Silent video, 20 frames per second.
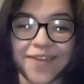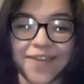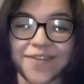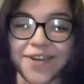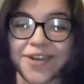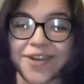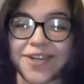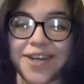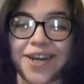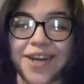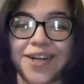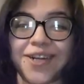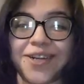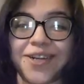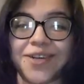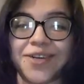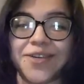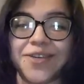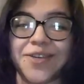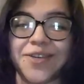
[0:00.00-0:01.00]
very tiny
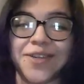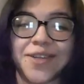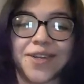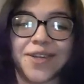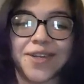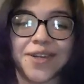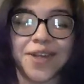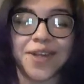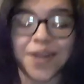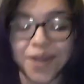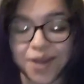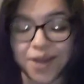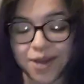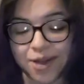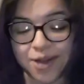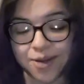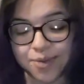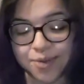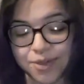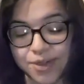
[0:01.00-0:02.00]
nose, and
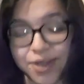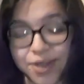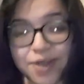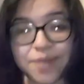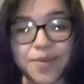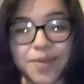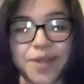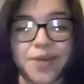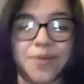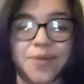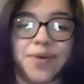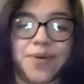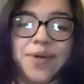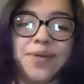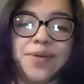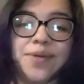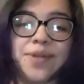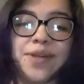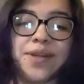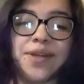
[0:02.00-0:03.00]
I'm gonna try to make it
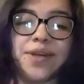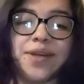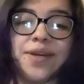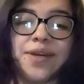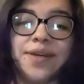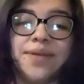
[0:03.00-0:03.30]
work with it.